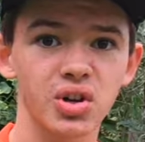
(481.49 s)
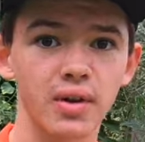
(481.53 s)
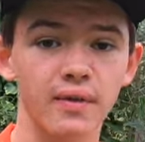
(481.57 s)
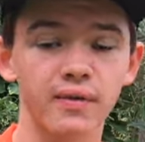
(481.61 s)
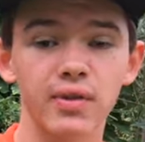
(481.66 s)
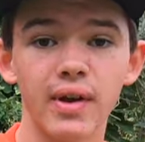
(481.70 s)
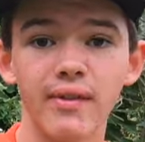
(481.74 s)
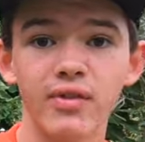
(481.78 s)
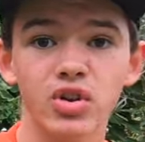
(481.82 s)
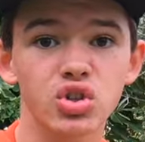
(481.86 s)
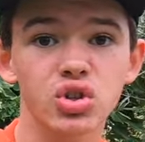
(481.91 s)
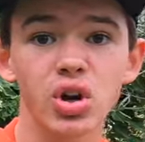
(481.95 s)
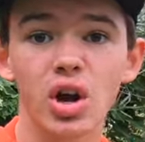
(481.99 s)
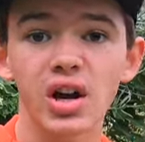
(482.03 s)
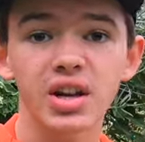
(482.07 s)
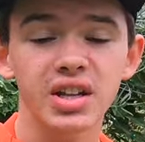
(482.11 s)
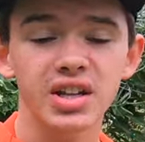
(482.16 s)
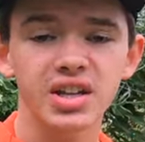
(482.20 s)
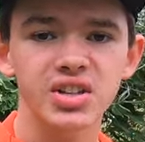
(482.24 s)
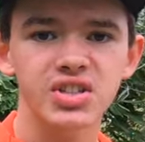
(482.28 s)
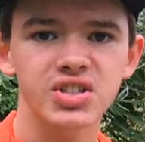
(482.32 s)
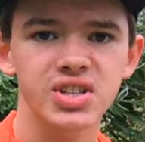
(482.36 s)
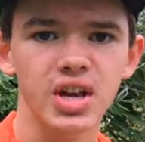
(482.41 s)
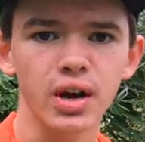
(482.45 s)
Have you ever tried
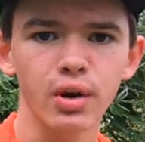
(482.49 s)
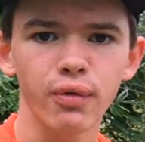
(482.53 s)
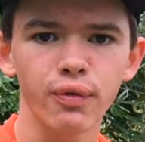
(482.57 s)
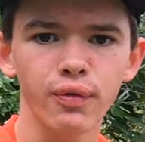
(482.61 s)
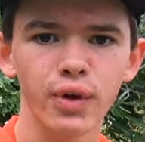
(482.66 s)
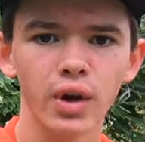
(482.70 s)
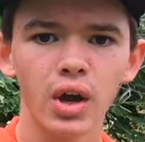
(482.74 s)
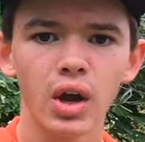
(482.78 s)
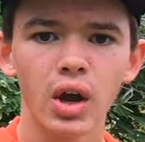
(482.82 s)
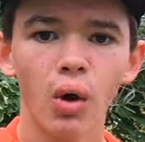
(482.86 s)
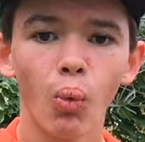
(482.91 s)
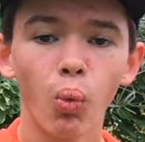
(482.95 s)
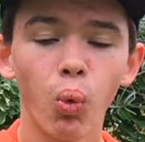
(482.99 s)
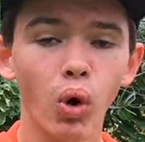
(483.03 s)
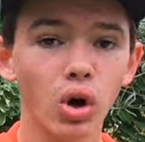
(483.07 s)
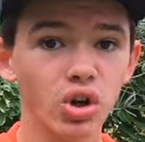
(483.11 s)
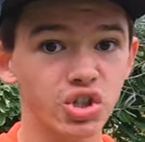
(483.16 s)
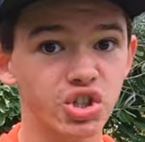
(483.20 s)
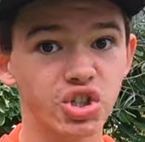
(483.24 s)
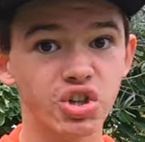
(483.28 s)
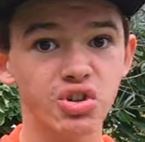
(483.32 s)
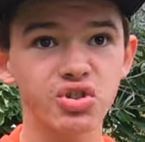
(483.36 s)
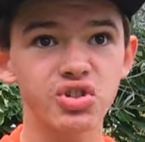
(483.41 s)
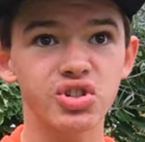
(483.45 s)
it yourself? What
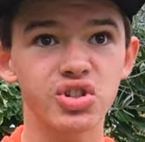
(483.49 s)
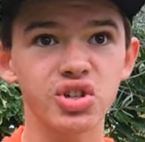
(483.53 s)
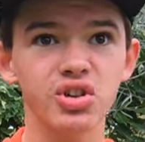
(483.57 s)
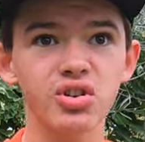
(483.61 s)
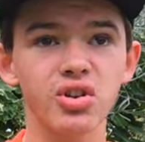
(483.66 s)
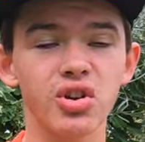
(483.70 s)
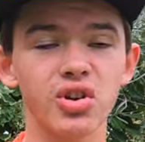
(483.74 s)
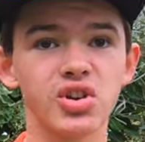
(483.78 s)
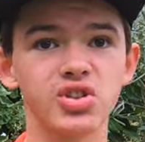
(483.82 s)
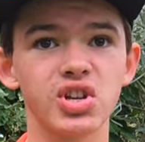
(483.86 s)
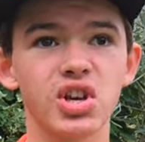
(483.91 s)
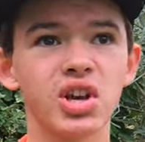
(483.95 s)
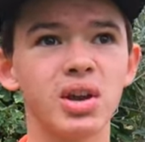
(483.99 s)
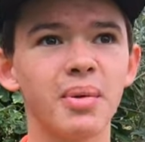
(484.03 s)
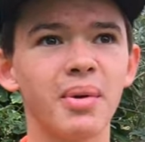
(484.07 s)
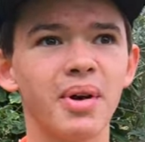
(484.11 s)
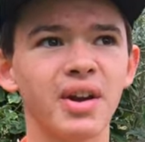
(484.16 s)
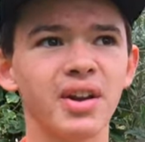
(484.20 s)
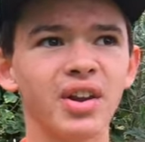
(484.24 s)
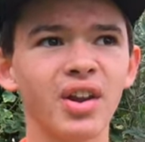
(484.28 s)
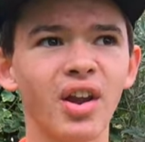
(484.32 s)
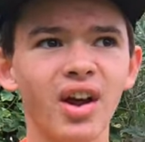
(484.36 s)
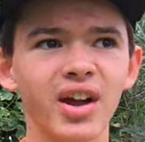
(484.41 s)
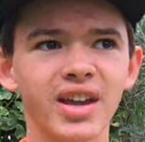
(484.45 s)
shoes do you use? Are you
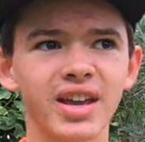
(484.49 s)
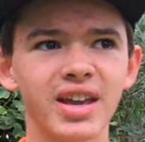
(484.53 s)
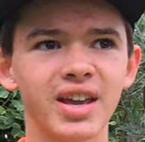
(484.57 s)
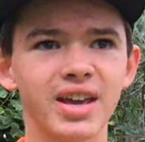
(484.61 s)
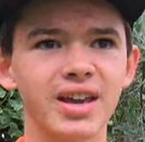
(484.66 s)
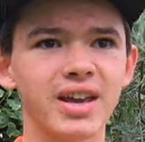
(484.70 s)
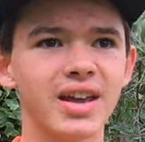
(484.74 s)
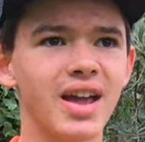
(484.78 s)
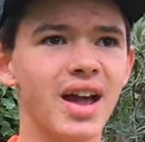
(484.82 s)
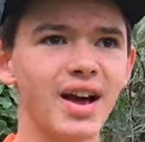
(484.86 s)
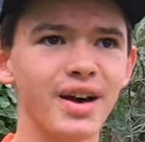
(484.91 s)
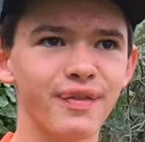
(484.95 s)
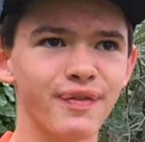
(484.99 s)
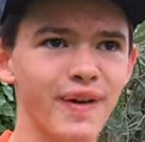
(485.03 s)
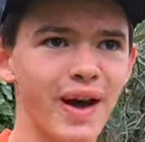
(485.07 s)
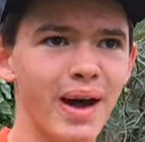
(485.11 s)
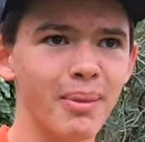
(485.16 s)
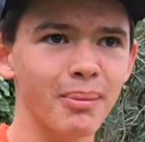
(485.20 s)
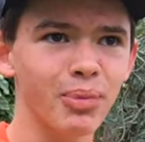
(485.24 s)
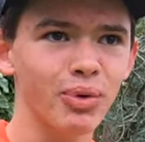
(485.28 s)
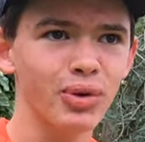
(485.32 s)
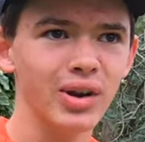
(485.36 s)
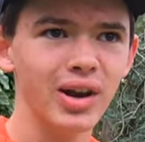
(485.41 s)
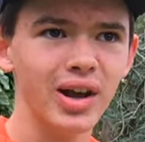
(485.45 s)
a Nike
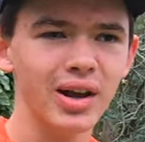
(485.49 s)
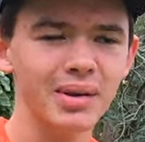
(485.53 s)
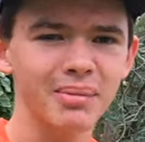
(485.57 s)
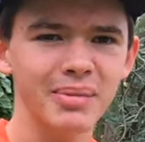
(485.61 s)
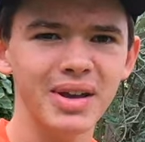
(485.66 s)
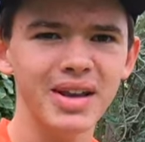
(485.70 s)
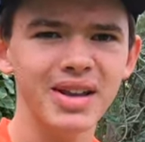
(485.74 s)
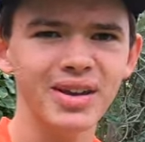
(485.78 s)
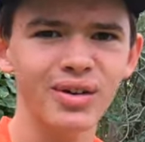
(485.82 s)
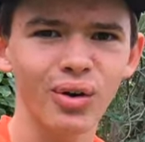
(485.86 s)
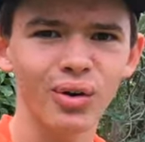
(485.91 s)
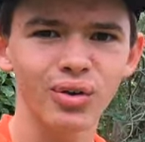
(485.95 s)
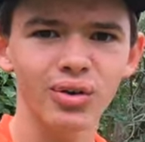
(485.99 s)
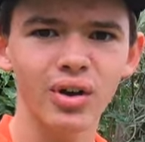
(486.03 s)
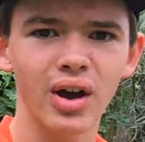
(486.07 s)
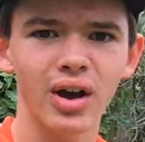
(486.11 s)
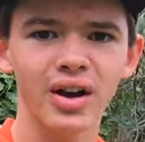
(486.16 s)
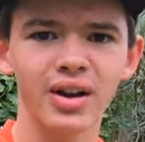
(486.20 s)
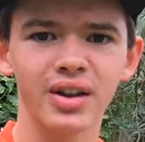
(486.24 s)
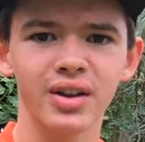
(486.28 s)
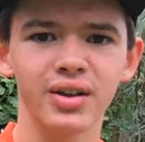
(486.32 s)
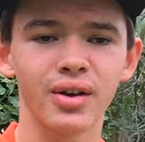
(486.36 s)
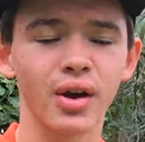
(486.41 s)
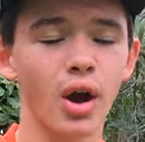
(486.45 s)
fanboy like me, or
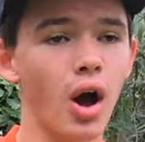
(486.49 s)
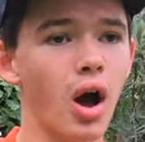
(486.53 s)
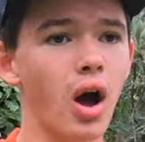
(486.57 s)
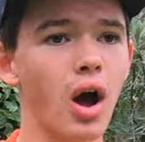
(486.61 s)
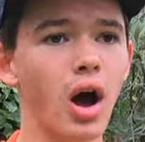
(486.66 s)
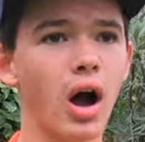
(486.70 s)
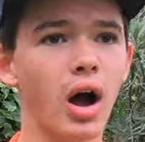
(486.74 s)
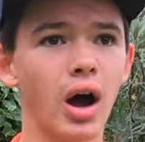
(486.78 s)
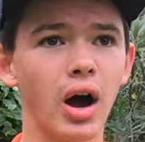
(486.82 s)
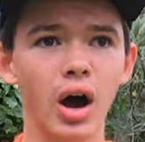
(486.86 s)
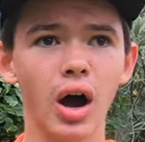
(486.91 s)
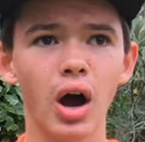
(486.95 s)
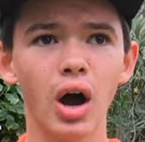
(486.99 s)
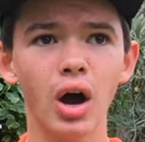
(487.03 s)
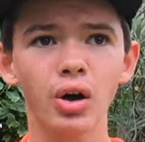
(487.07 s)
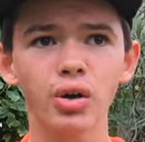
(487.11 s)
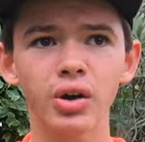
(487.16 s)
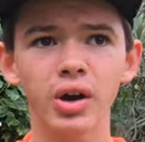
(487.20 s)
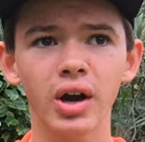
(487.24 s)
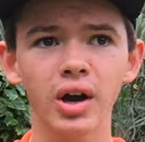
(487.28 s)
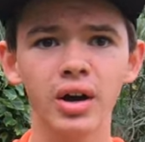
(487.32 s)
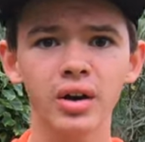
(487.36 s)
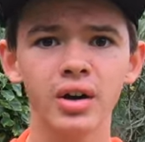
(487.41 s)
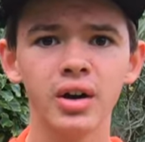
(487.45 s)
are you a
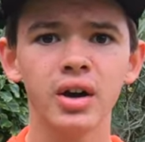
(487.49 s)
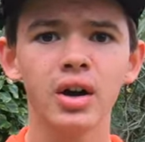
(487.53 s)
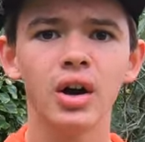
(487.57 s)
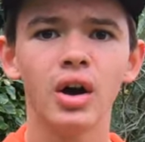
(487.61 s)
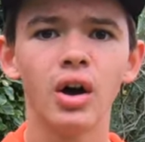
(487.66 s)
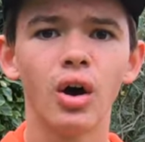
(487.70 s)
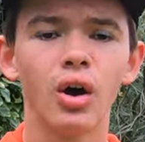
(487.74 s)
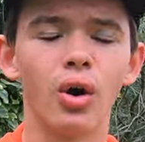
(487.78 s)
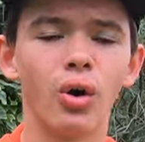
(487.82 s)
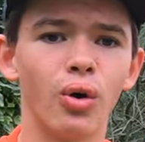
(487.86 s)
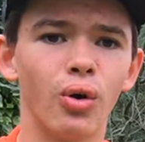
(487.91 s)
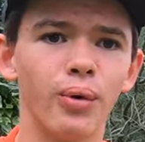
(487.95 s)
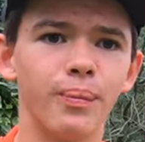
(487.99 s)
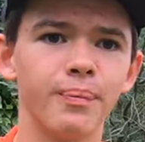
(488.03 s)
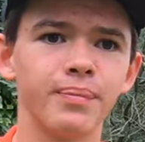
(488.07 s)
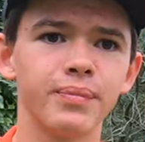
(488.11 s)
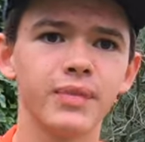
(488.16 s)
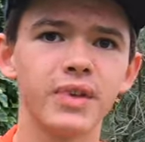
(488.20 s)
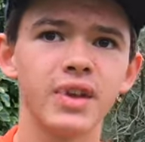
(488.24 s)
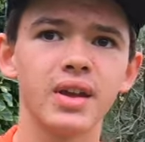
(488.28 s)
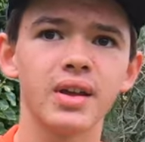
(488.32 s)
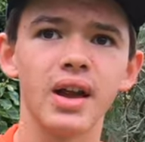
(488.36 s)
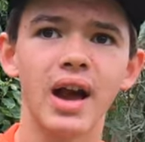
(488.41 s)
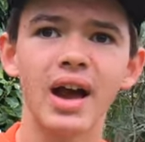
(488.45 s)
Hoka or
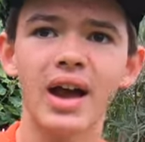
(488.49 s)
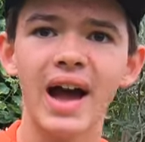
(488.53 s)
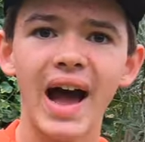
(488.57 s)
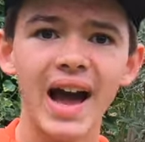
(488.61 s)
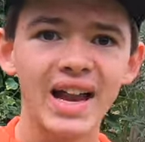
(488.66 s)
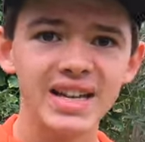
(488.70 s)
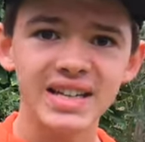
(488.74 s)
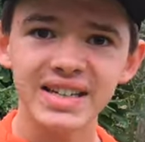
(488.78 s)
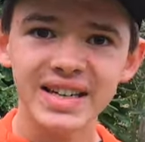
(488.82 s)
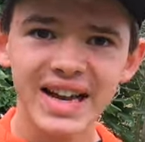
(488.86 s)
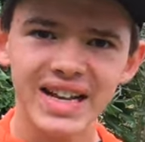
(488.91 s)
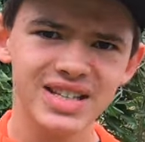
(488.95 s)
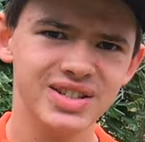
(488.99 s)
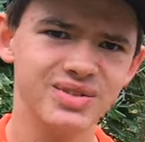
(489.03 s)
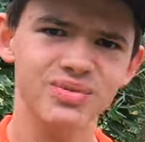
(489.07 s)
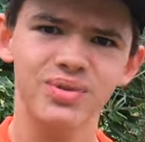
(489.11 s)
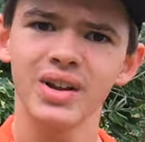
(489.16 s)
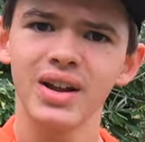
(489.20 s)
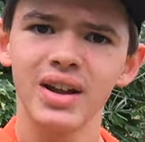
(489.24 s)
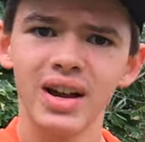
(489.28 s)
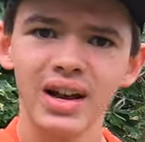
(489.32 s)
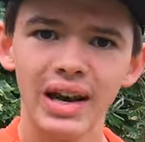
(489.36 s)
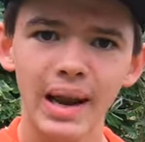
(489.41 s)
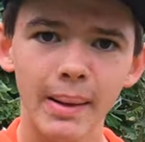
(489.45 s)
Adidas?
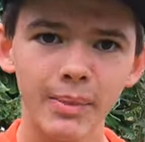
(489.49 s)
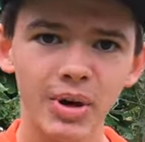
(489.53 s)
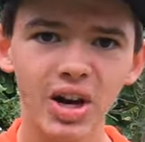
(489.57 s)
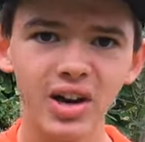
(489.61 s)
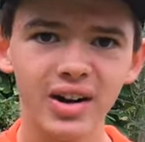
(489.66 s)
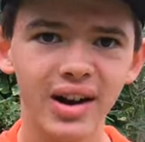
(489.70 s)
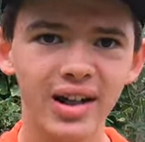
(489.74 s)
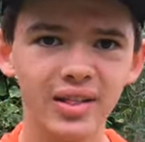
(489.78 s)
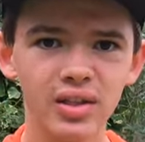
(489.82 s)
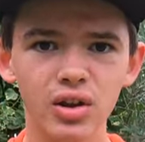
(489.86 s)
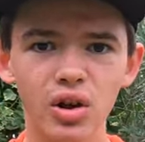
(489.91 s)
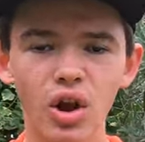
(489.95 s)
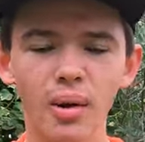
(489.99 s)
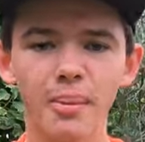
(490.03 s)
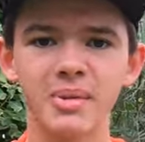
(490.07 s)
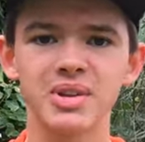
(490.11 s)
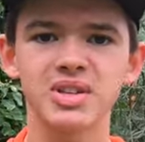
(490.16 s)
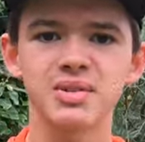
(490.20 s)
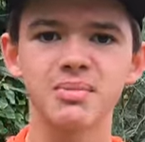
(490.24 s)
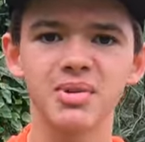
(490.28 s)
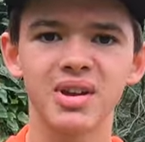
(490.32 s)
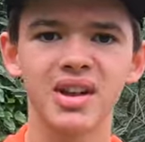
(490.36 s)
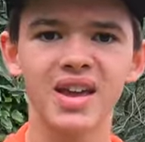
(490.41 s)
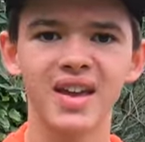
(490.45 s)
Let me know down in the
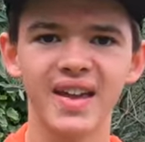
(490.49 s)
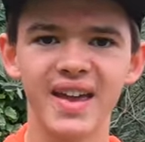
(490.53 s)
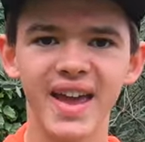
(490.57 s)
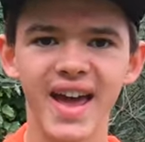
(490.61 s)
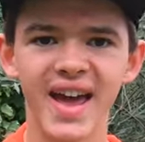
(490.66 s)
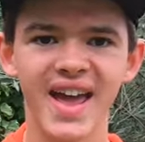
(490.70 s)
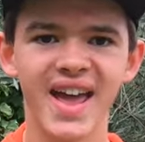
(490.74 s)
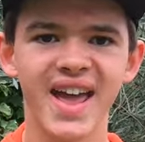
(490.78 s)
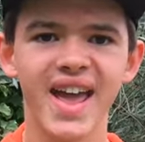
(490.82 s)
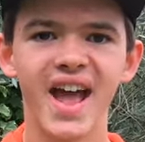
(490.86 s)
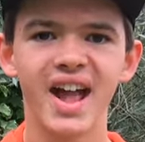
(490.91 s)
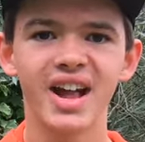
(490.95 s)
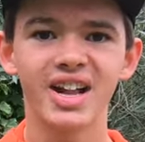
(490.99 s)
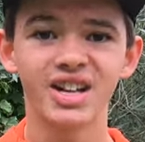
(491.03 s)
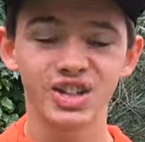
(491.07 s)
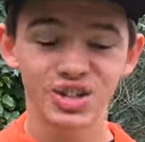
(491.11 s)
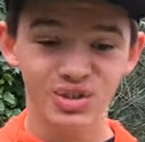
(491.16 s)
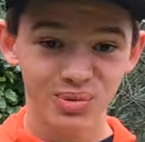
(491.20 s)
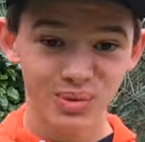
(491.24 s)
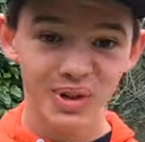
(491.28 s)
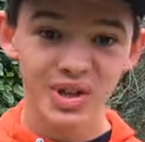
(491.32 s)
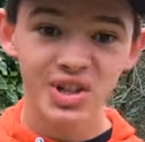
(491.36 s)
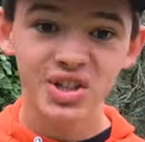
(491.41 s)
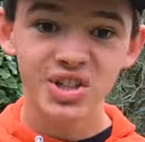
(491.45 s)
comments and we can get
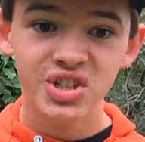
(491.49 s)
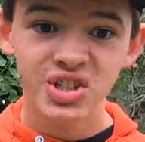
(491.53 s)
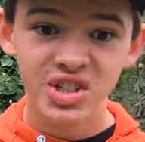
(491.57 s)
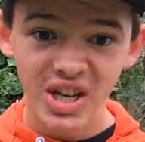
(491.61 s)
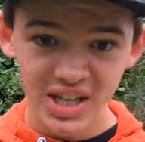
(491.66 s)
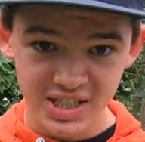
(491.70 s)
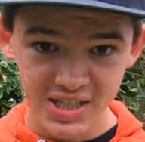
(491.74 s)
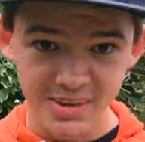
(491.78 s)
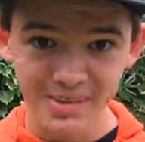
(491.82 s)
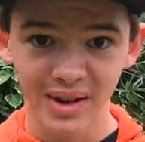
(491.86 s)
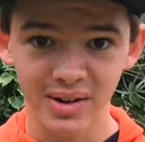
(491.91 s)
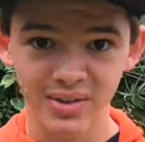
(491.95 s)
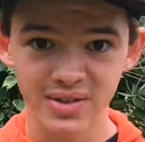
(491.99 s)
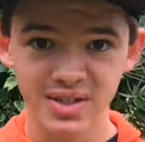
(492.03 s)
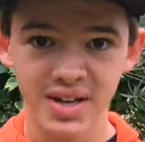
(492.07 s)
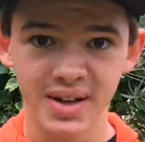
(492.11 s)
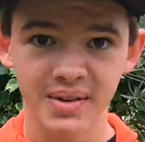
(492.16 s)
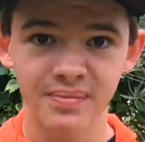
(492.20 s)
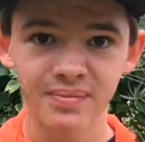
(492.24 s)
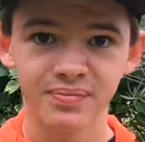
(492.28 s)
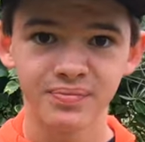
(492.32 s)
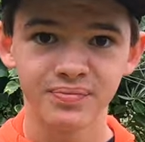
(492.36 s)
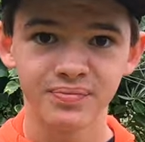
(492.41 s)
into a chat about it.